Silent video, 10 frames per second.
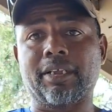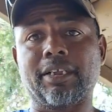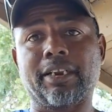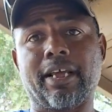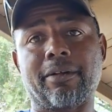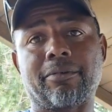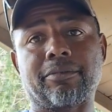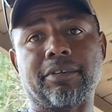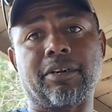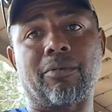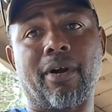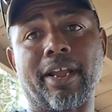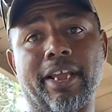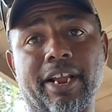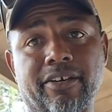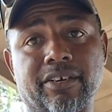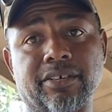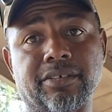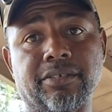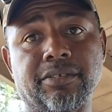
in the right area,